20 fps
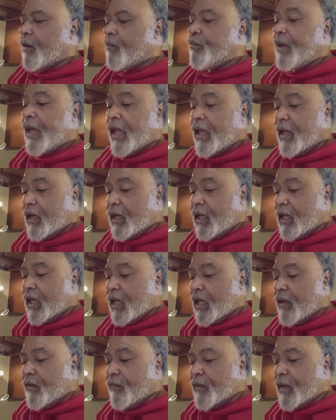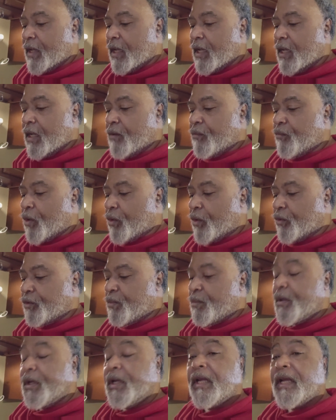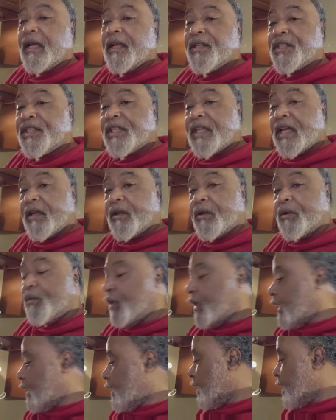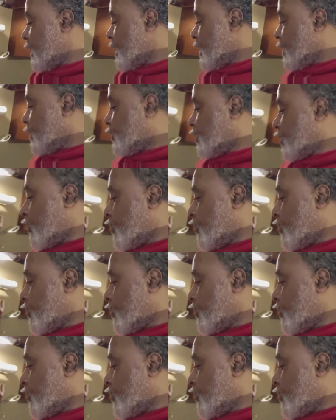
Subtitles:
bay leaf, and rosemary and celery. So